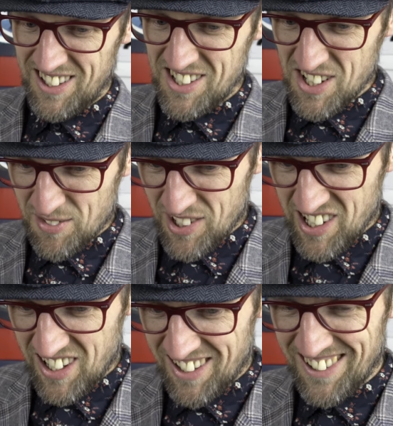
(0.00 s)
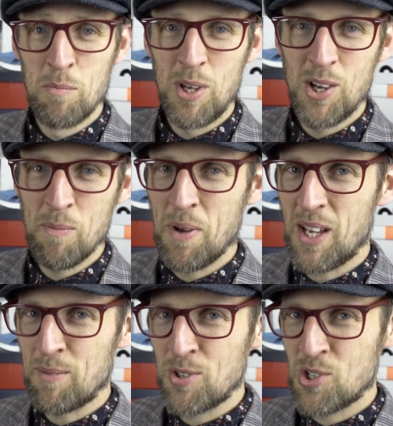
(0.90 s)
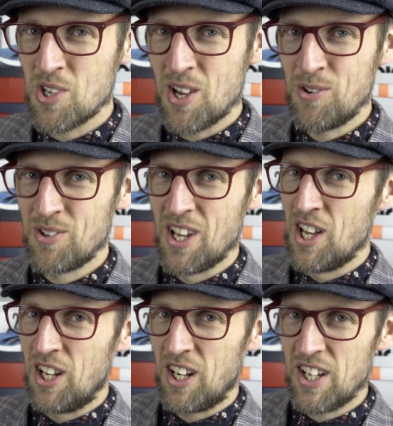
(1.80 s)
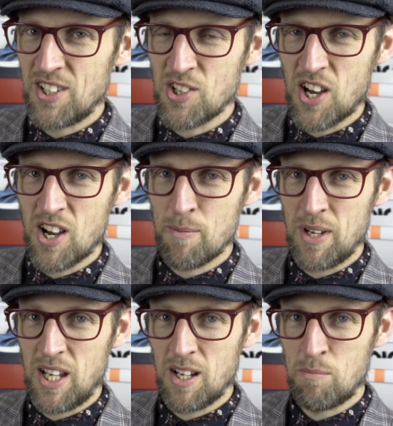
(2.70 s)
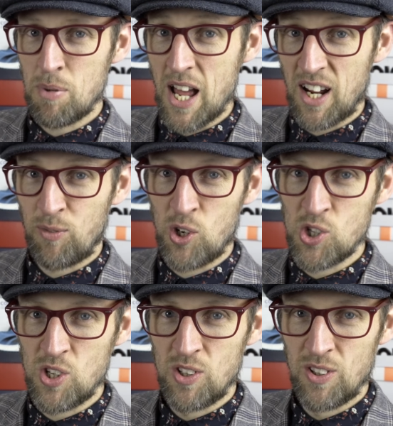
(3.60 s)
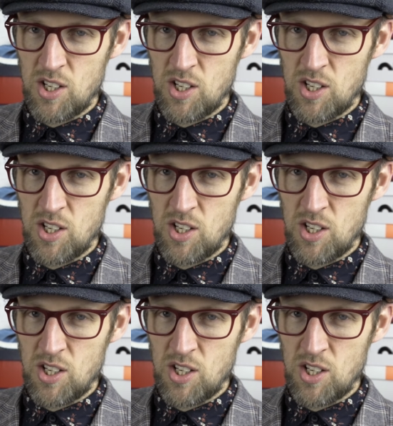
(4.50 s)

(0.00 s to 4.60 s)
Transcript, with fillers: Is that right? But you can pick up the Stone Light Army and Black version.